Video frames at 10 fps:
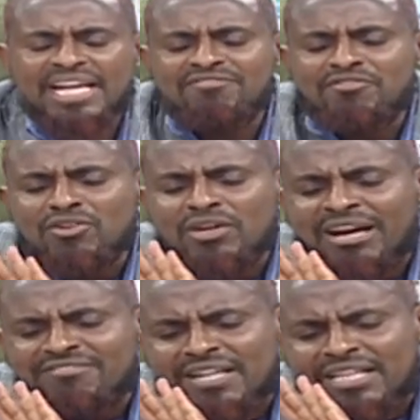And if
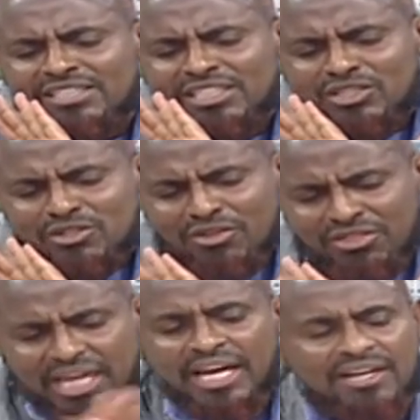governance is not
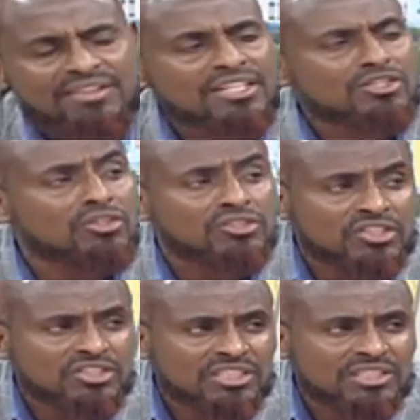there, there is no
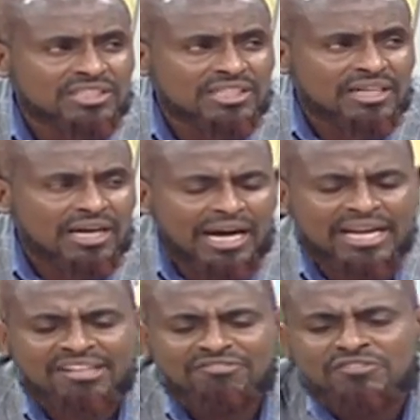justice.
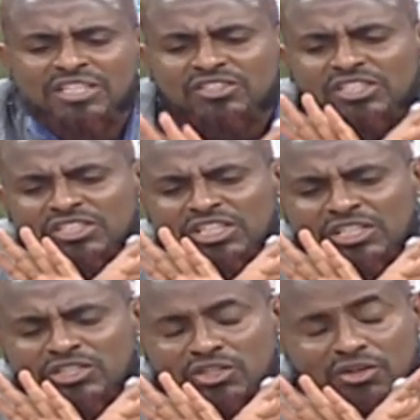And if justice
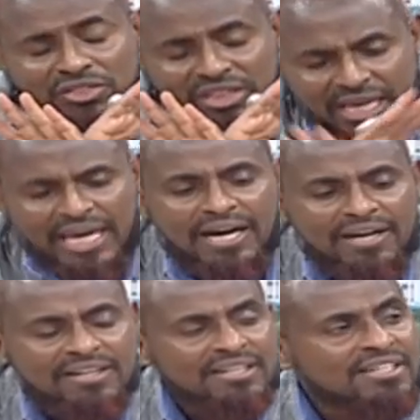is not there,
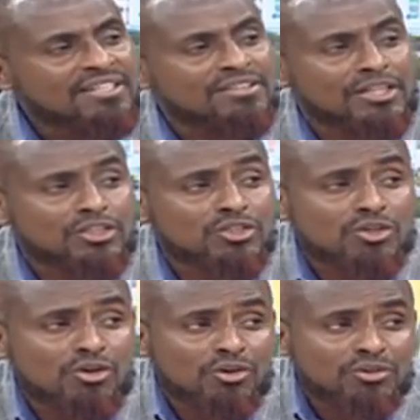there is
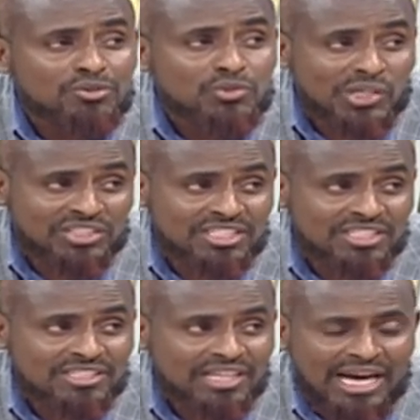no trust.
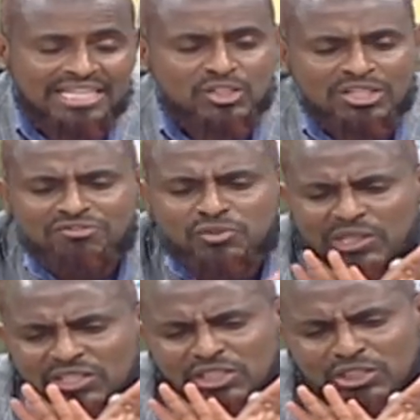And if
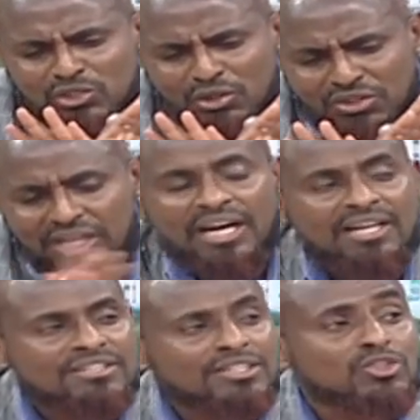trust is not there,
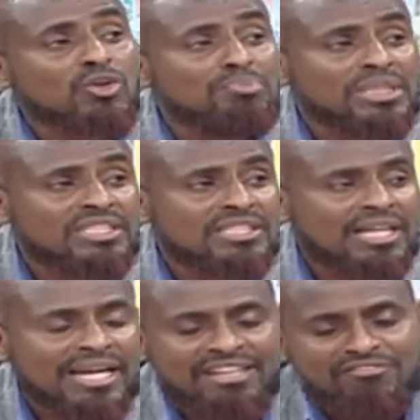there is no peace.
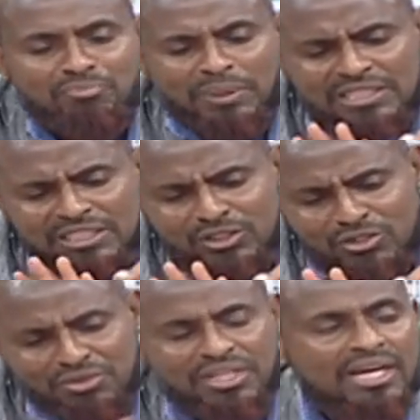And if peace is
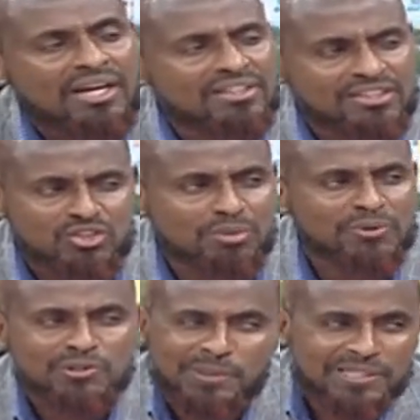not there, there is no prosperity.